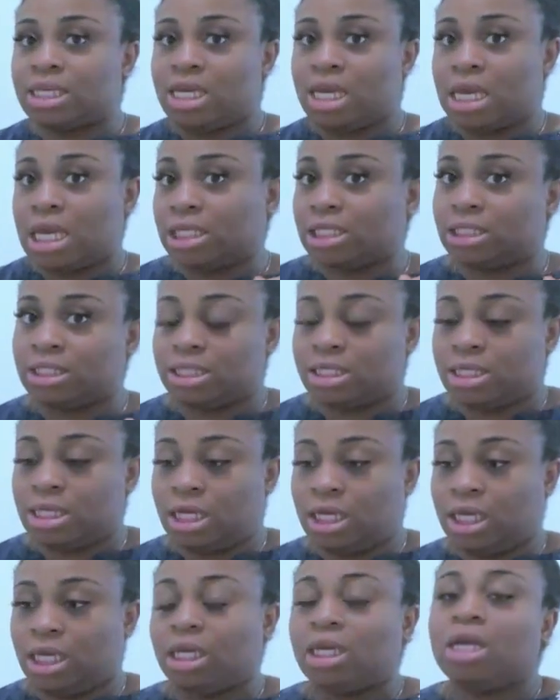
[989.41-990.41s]

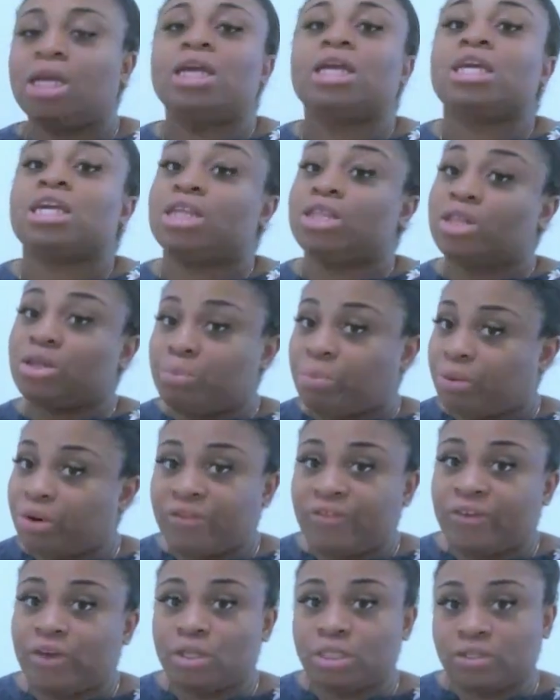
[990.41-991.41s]
yesterday in the
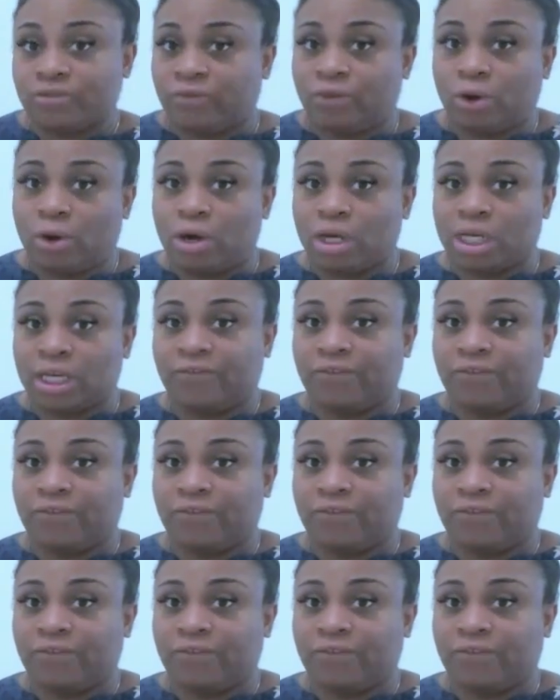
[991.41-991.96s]
previous vlog?